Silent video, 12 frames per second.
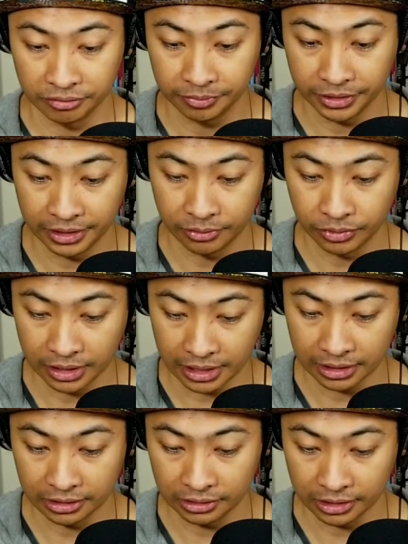blade. We're not
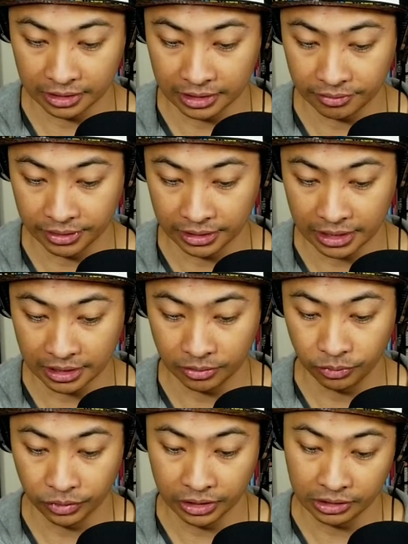going to look at that right now.
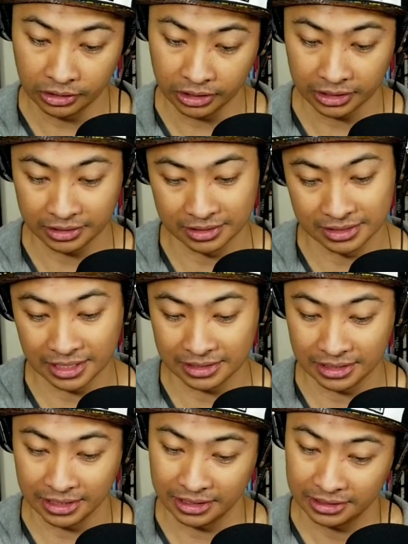We're going to look at the Z T.